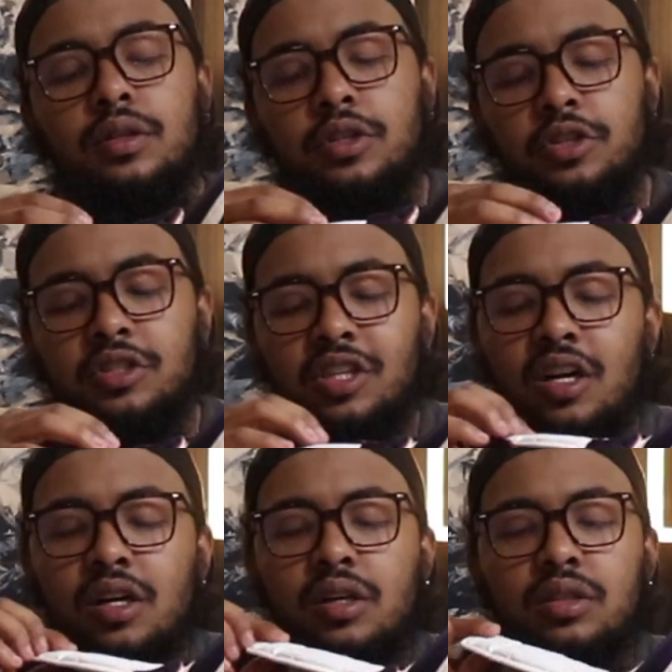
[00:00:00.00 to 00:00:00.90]
Your
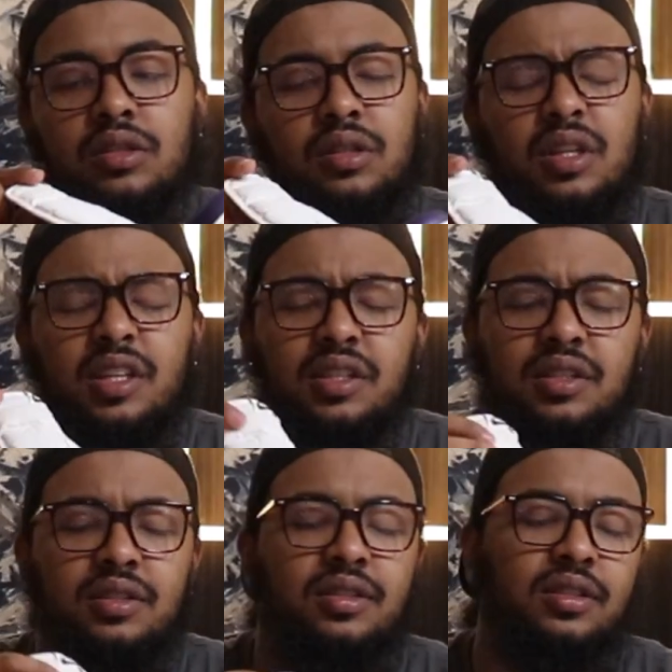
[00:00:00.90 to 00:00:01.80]
tongue
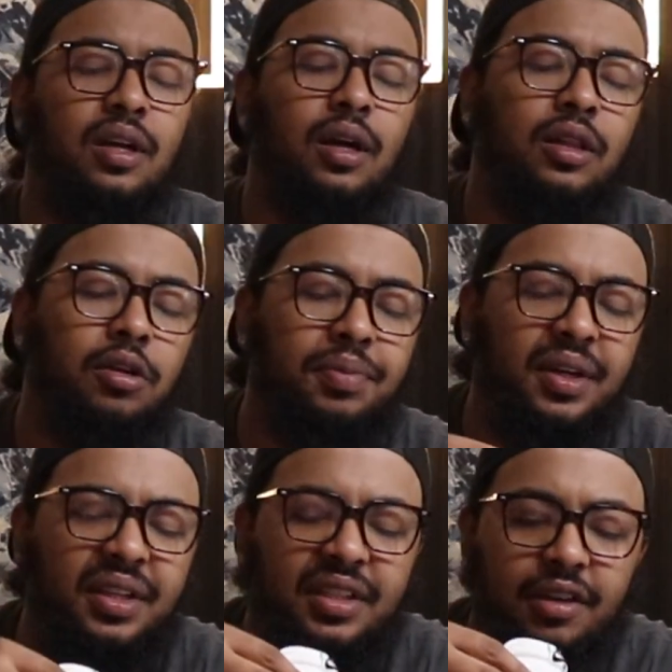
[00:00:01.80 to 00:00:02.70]
is a little
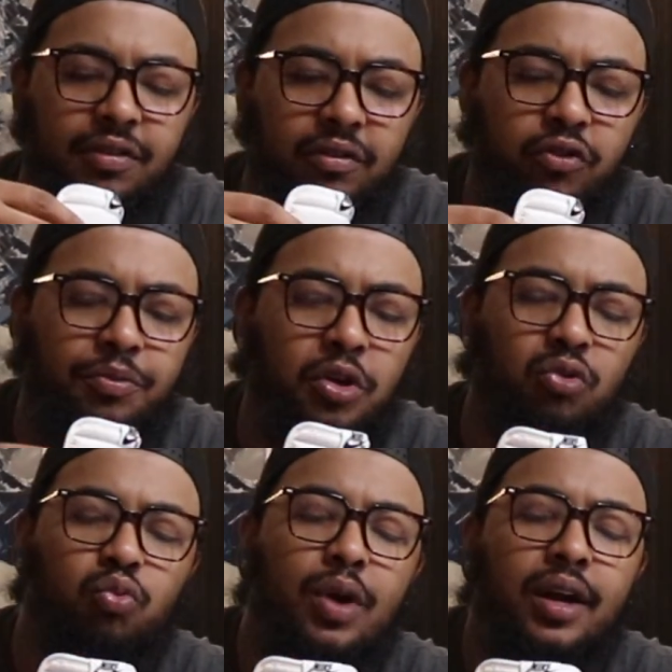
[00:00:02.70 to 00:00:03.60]
bit different from your
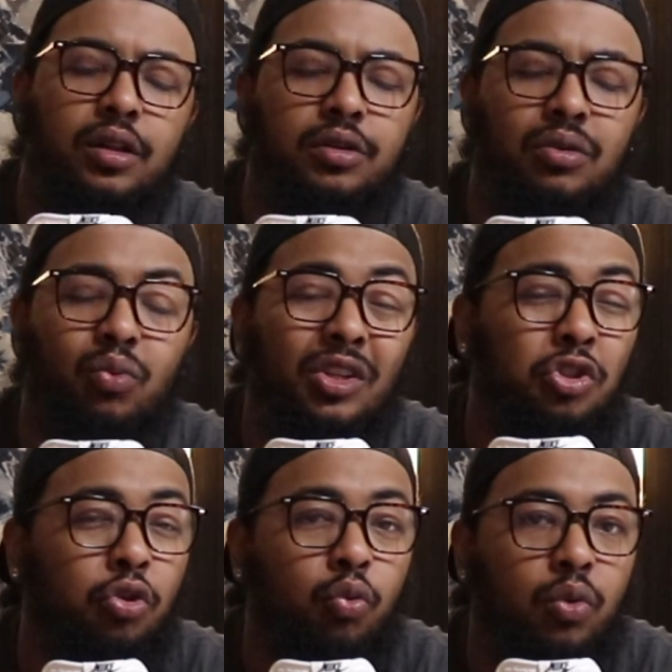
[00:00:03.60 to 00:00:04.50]
regular
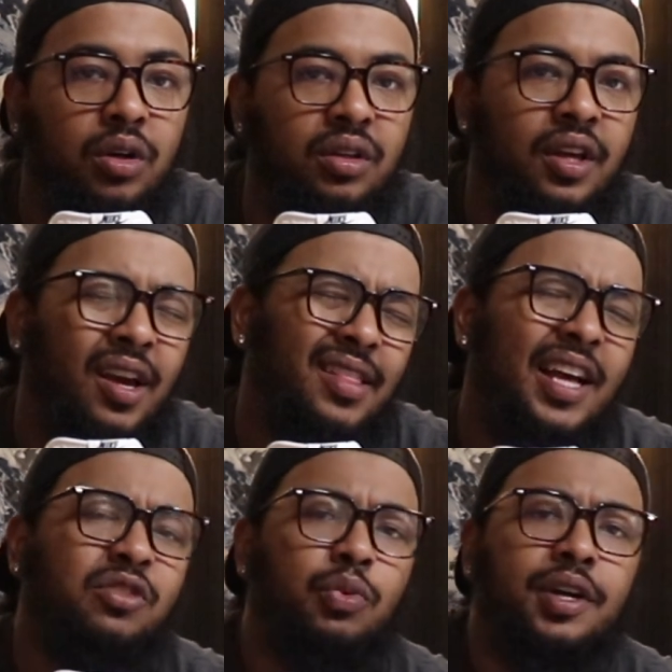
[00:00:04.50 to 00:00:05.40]
Retro 1, and
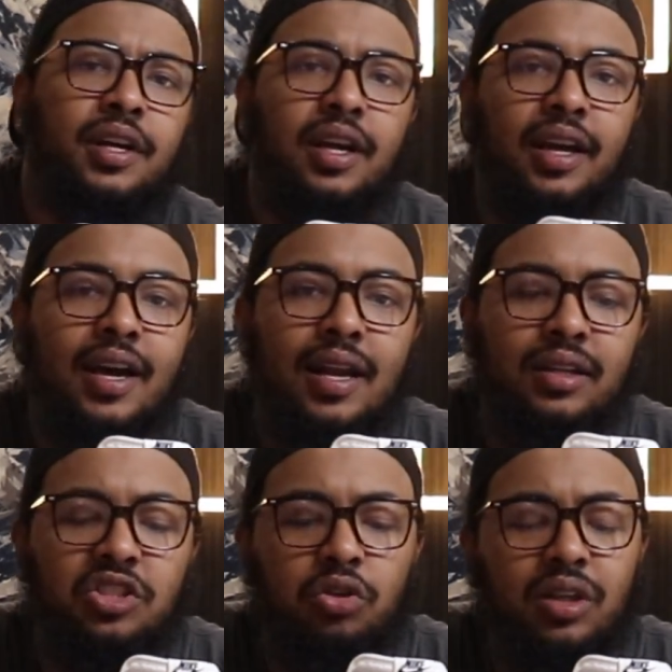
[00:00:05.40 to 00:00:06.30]
that's where it kind
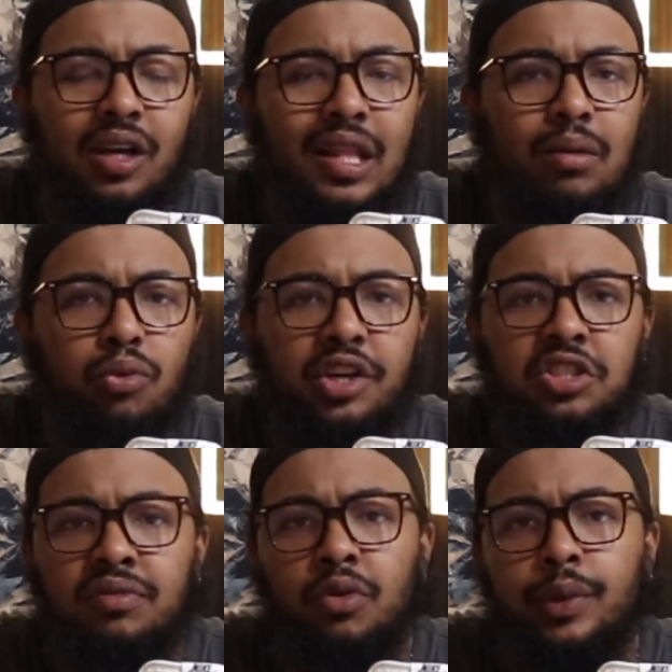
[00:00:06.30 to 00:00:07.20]
of shows the
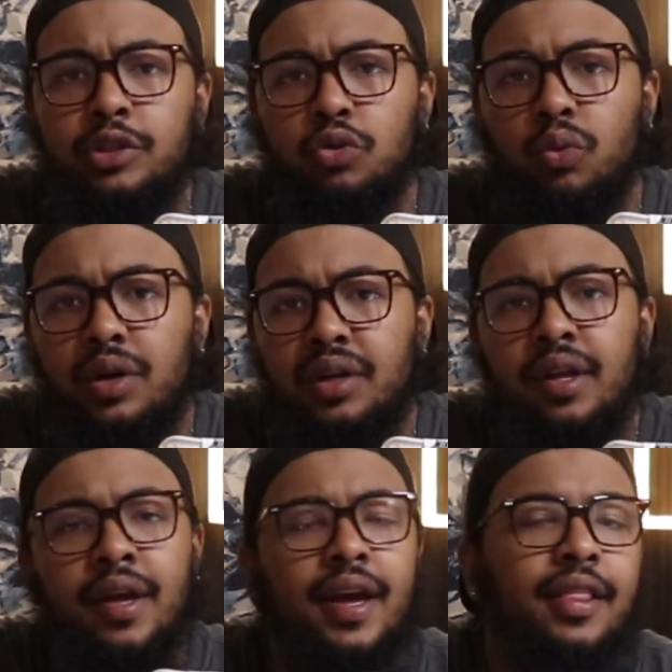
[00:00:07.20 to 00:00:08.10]
collaboration of the Retro 1
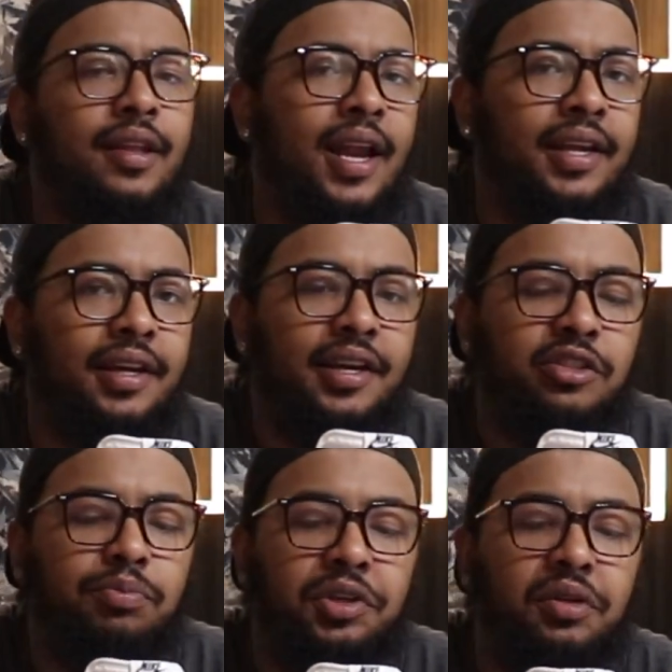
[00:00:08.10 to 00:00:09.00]
and the Nike
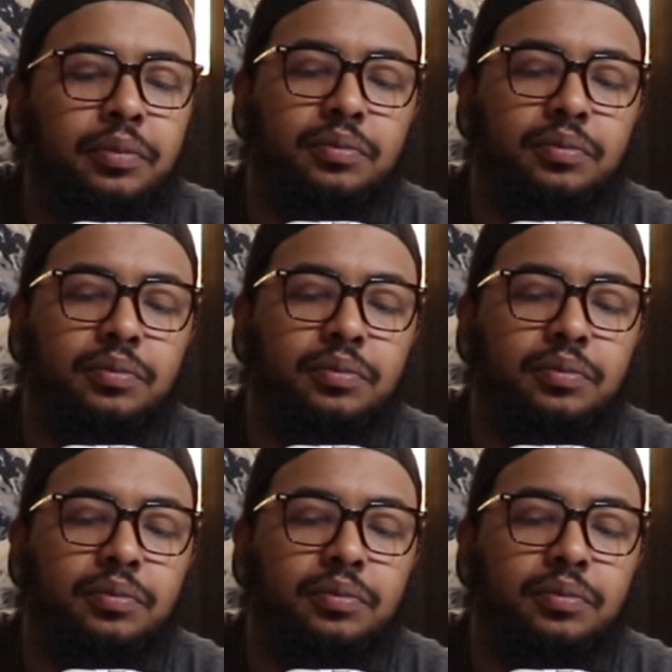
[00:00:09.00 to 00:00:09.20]
SB.